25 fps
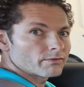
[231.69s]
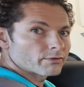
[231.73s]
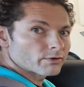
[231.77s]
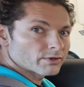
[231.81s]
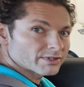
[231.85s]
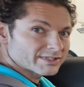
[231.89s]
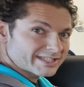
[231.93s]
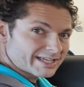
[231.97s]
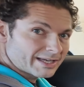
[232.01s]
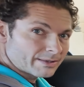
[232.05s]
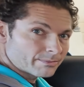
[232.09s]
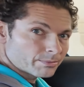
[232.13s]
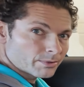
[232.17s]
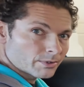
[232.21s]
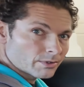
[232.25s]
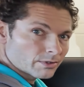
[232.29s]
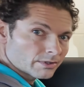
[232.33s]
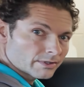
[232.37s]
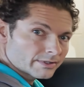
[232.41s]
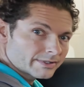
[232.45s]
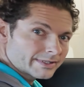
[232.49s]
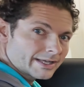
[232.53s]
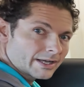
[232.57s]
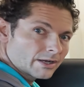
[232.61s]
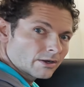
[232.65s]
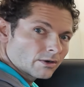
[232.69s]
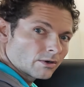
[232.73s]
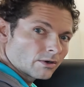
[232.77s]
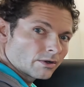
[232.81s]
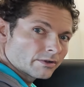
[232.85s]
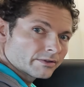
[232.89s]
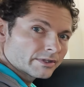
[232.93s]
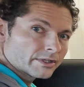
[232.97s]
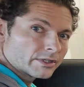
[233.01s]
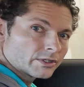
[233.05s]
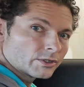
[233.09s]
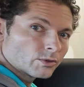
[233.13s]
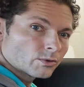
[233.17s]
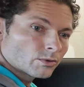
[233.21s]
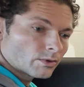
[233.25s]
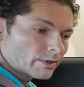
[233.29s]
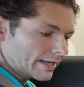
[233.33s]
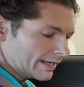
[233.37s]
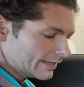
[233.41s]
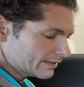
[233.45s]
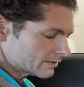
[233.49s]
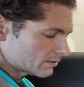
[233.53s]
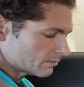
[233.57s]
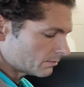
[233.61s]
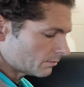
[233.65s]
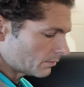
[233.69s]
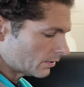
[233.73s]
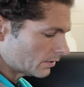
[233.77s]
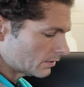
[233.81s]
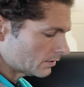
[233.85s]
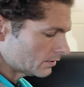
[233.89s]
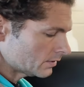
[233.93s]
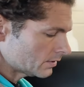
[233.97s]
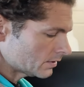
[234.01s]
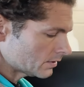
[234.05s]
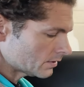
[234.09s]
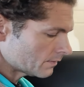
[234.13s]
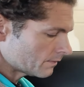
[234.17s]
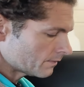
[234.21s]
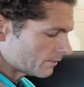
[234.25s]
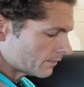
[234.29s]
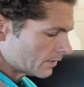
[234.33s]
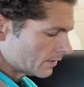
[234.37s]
for example, now on the newer Aston Martins.